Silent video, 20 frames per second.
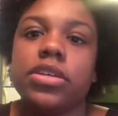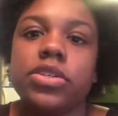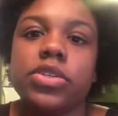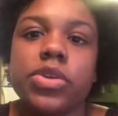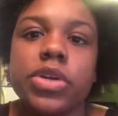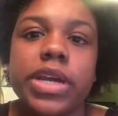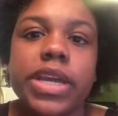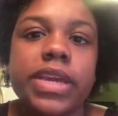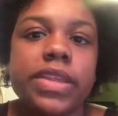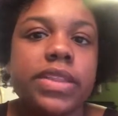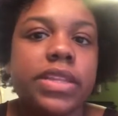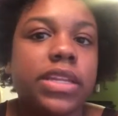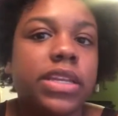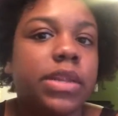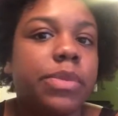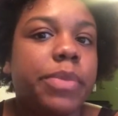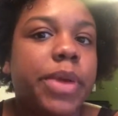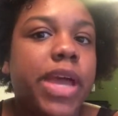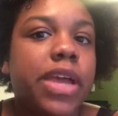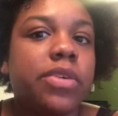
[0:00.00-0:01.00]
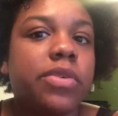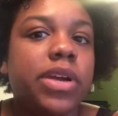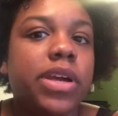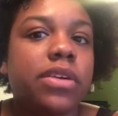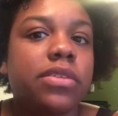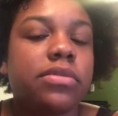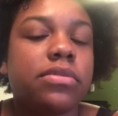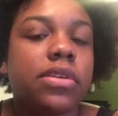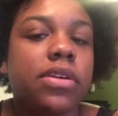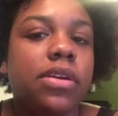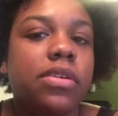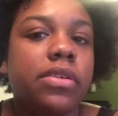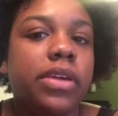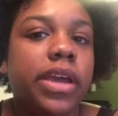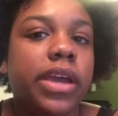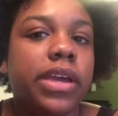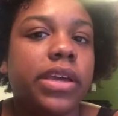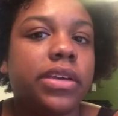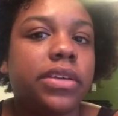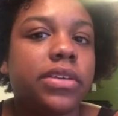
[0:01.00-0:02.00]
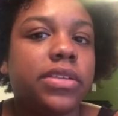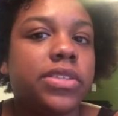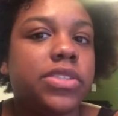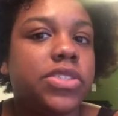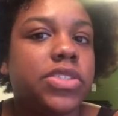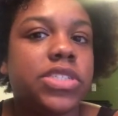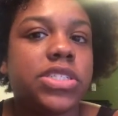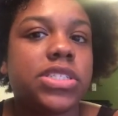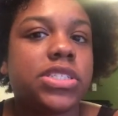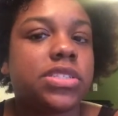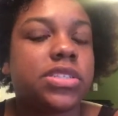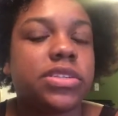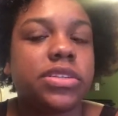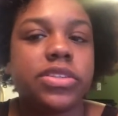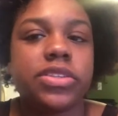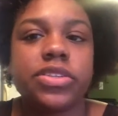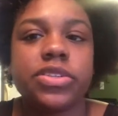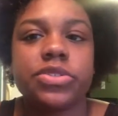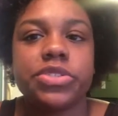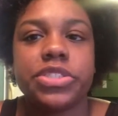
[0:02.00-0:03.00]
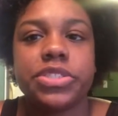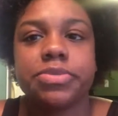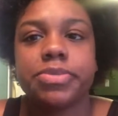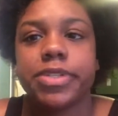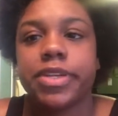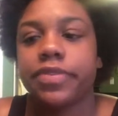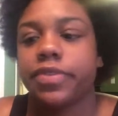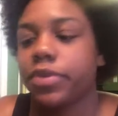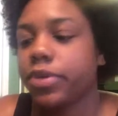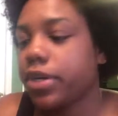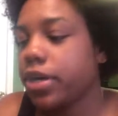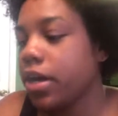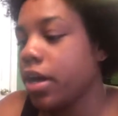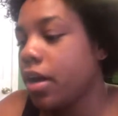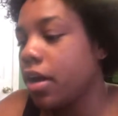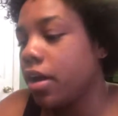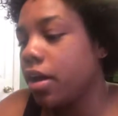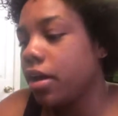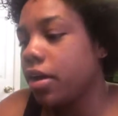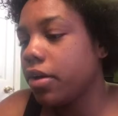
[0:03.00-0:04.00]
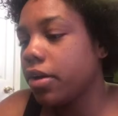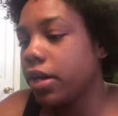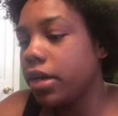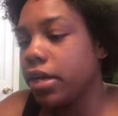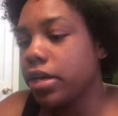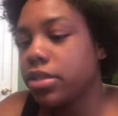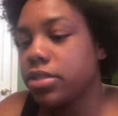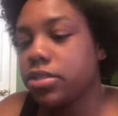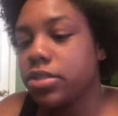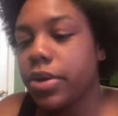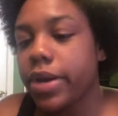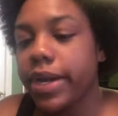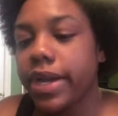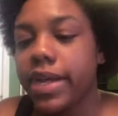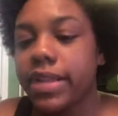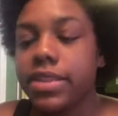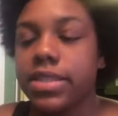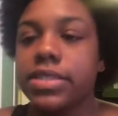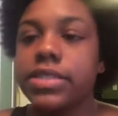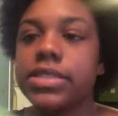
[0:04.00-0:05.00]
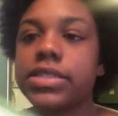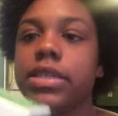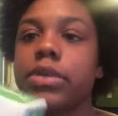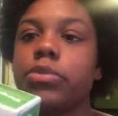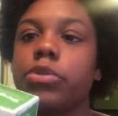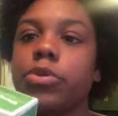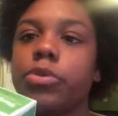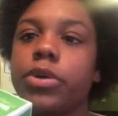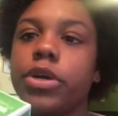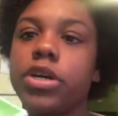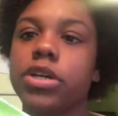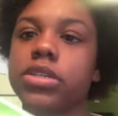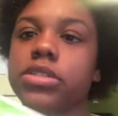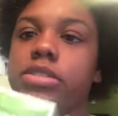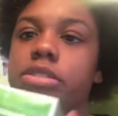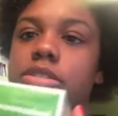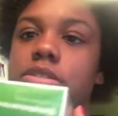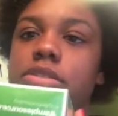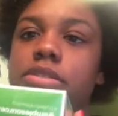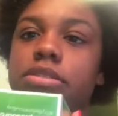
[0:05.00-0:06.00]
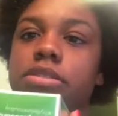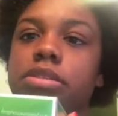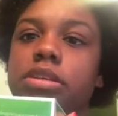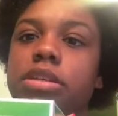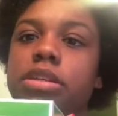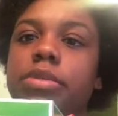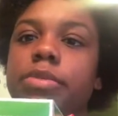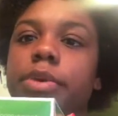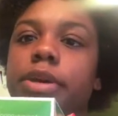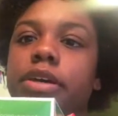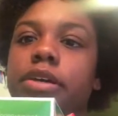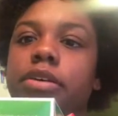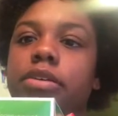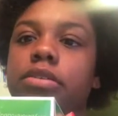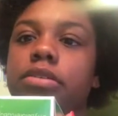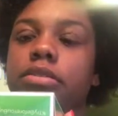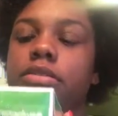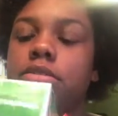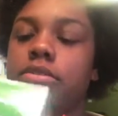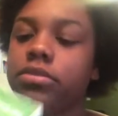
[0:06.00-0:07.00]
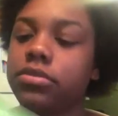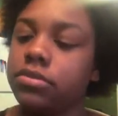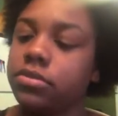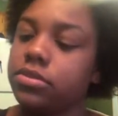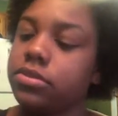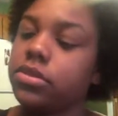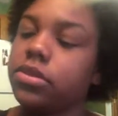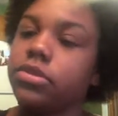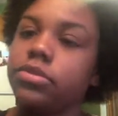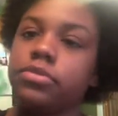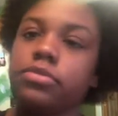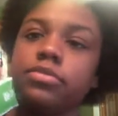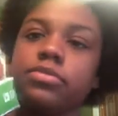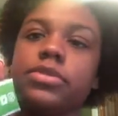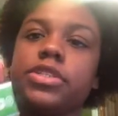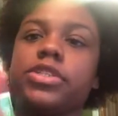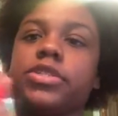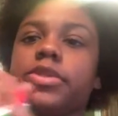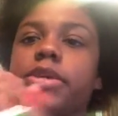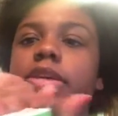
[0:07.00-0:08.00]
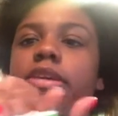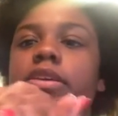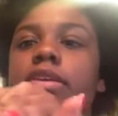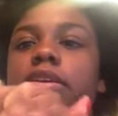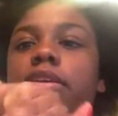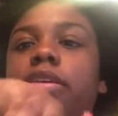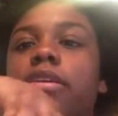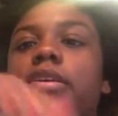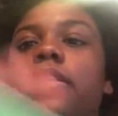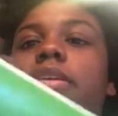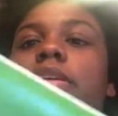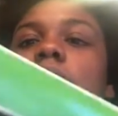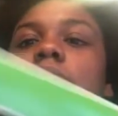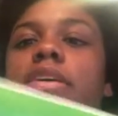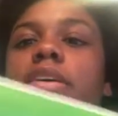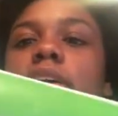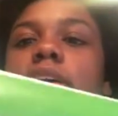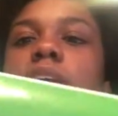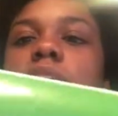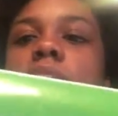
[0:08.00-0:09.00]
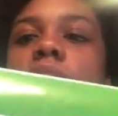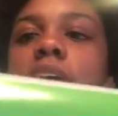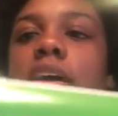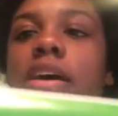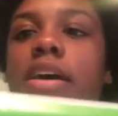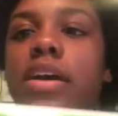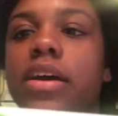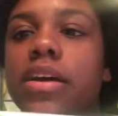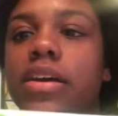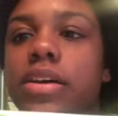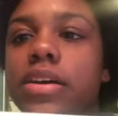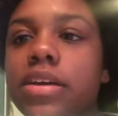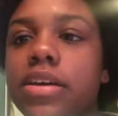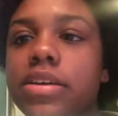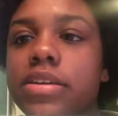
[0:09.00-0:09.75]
Nor Anthony in the background. Okay, we just gonna throw trips everywhere. Okay, so I got this sample box in the mail. Oh, this way.